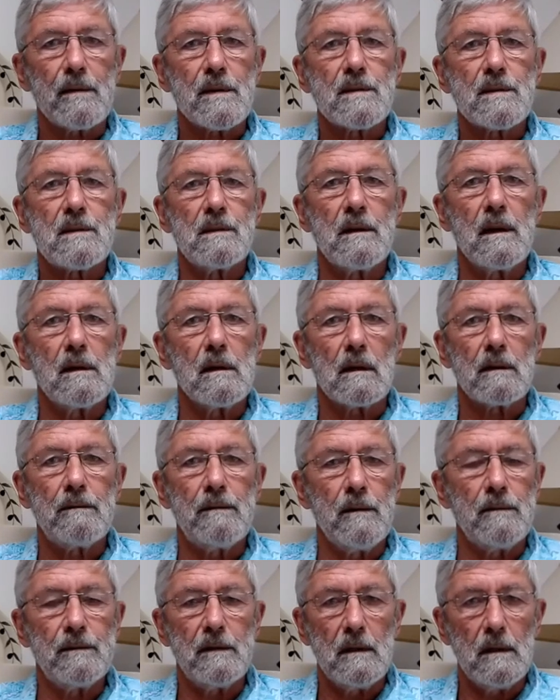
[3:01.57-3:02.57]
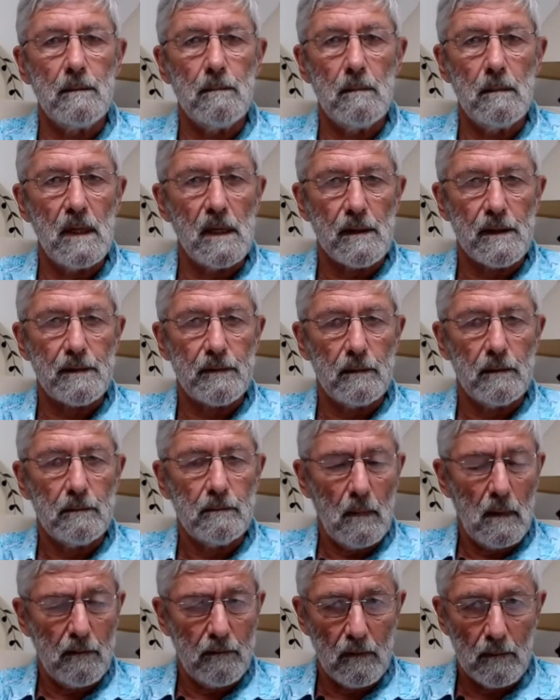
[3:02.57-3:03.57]
to deduct 15 minutes
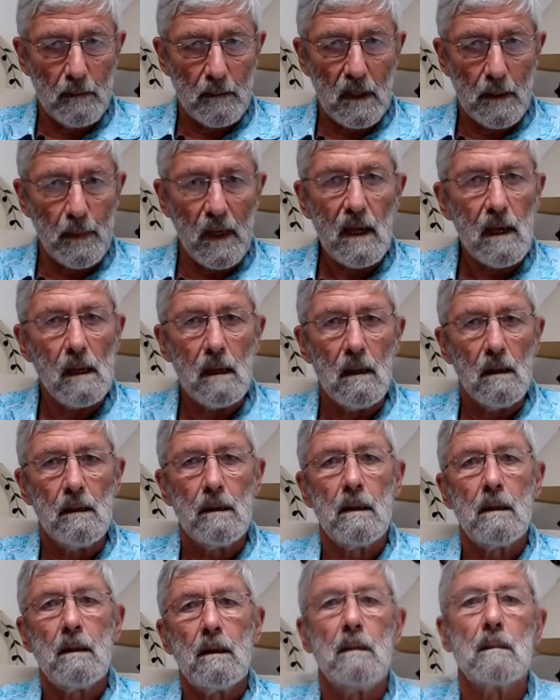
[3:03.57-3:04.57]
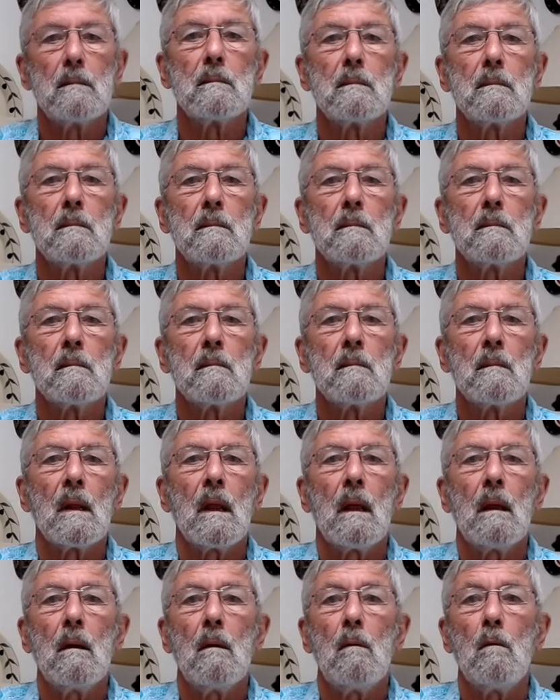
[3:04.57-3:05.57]
from my pay.
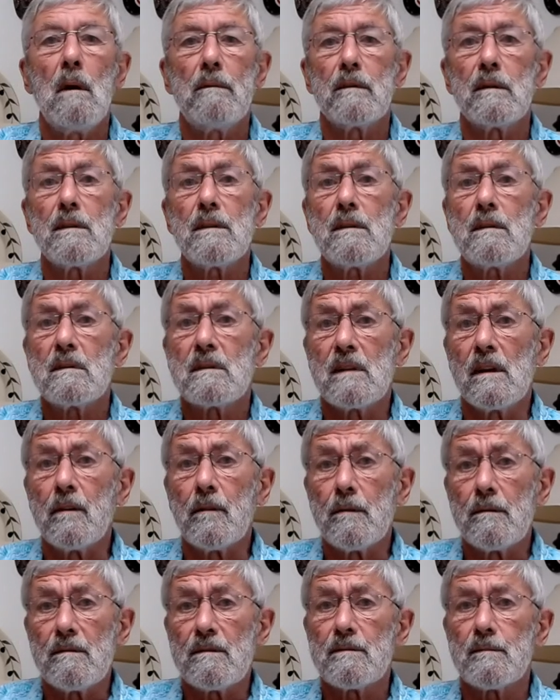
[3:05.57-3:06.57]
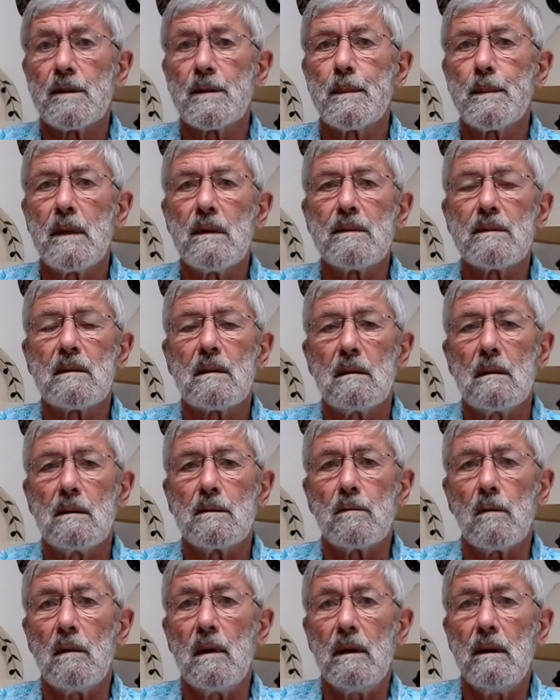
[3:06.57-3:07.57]
However, synchronous response is
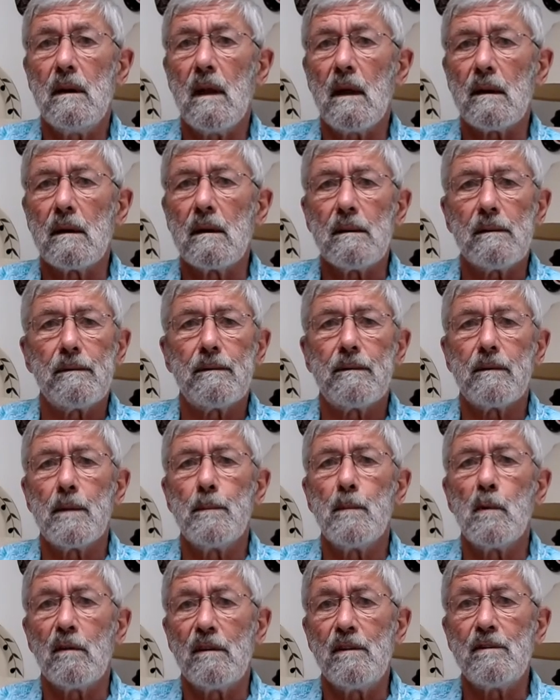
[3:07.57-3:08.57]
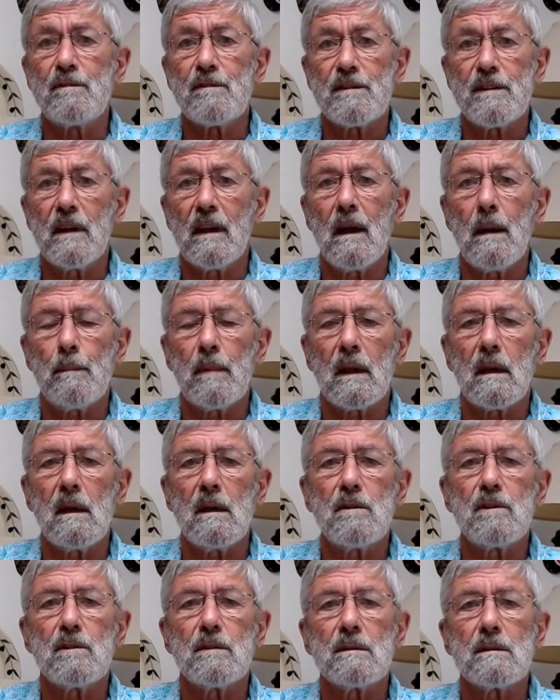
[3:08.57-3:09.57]
really not enough for the more interesting
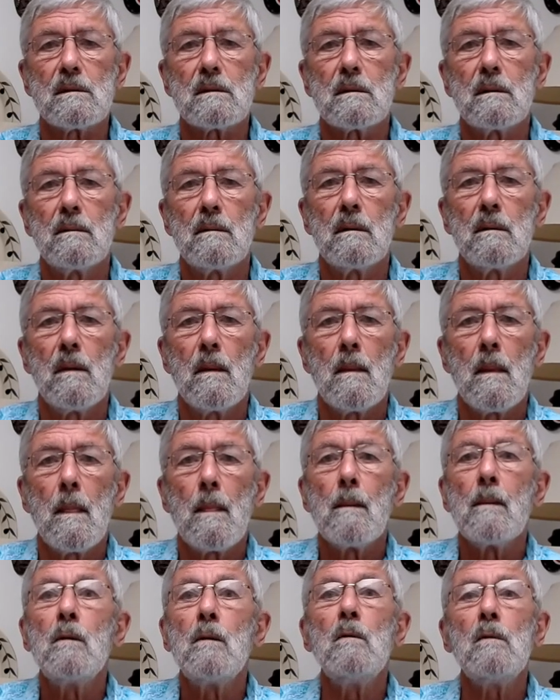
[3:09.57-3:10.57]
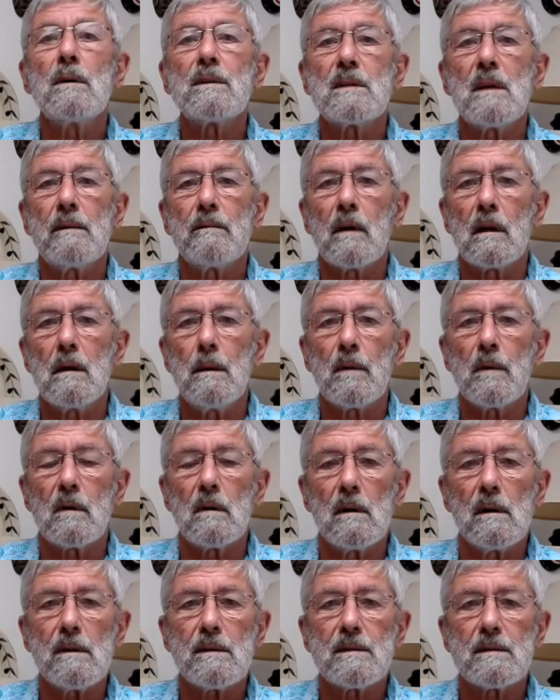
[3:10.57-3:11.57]
applications. Who has never come
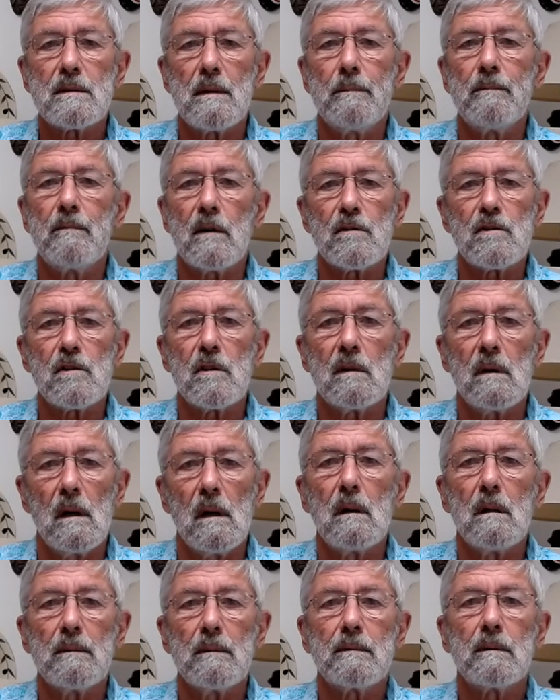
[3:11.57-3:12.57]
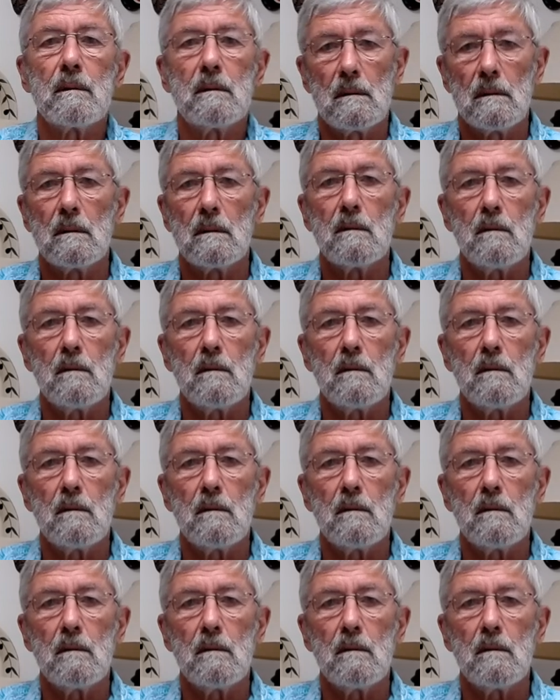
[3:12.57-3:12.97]
across some version of "you